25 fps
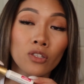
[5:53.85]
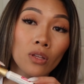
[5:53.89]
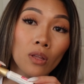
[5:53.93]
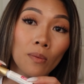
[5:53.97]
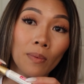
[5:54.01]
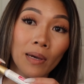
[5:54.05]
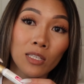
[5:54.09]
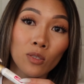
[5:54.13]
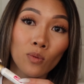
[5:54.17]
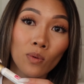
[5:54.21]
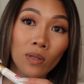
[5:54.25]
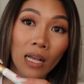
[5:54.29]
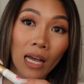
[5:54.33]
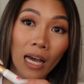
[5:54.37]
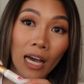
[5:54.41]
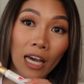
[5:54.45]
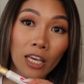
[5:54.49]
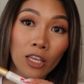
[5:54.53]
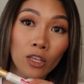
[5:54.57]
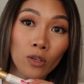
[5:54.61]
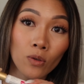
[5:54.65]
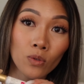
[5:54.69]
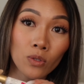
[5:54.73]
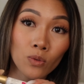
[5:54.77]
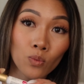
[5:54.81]
So the best one I
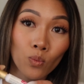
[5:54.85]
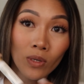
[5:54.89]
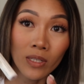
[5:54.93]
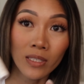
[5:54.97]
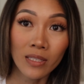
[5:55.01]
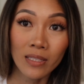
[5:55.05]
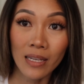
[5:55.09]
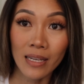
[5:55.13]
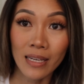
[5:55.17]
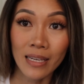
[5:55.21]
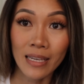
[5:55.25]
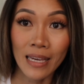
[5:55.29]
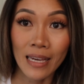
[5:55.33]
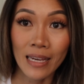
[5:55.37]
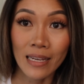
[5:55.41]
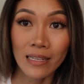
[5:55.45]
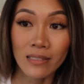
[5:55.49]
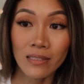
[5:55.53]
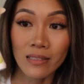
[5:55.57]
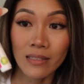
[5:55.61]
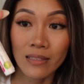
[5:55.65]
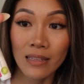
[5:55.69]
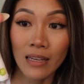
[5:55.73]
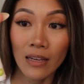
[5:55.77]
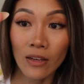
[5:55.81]
used was
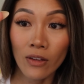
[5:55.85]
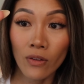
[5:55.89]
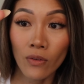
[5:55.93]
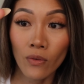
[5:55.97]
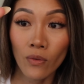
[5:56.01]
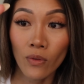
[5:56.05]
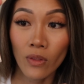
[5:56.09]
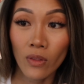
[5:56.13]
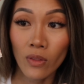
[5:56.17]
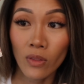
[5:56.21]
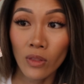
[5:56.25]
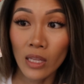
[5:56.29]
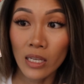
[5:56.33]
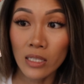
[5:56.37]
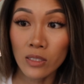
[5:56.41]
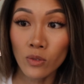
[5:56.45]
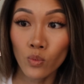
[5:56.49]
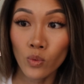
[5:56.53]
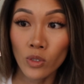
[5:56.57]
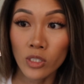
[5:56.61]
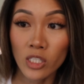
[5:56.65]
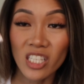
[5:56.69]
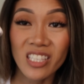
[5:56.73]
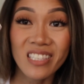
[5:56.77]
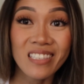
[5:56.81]
Kiss. Now, this
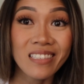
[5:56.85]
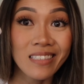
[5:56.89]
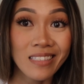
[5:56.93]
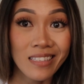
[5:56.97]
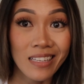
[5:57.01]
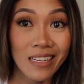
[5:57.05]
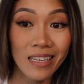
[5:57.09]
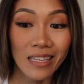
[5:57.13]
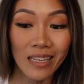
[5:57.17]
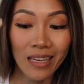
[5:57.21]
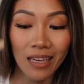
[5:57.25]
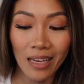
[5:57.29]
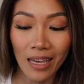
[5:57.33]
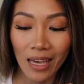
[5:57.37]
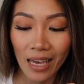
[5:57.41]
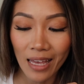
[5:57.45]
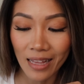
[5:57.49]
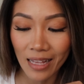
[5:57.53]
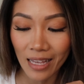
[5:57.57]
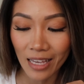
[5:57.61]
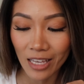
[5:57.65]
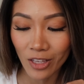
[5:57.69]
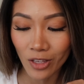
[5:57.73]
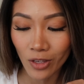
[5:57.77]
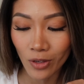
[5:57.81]
was sticky,
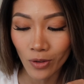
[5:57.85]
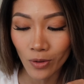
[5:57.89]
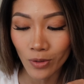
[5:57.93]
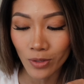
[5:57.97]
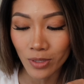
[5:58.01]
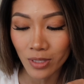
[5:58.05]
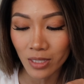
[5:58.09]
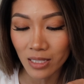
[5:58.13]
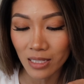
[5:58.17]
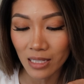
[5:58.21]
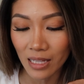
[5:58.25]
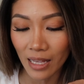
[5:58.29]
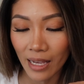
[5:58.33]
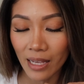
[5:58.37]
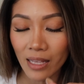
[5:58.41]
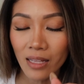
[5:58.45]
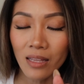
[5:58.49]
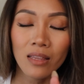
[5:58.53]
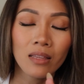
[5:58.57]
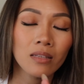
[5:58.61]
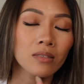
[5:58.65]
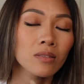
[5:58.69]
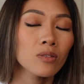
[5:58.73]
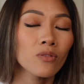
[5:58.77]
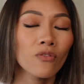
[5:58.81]
and I used
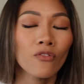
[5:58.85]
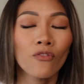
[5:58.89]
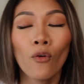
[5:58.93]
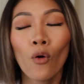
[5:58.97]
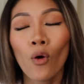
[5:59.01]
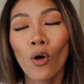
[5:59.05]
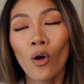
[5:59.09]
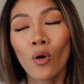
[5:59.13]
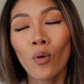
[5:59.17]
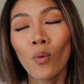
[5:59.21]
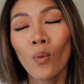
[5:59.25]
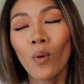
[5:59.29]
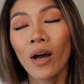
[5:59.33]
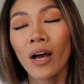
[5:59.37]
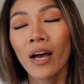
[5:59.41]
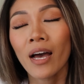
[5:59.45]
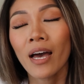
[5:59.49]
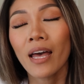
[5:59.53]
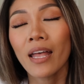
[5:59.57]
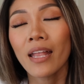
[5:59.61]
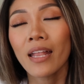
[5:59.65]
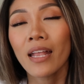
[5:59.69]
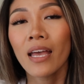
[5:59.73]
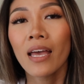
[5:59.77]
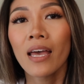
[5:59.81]
like the Sephora
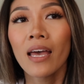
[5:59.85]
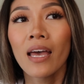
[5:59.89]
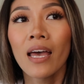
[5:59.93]
one,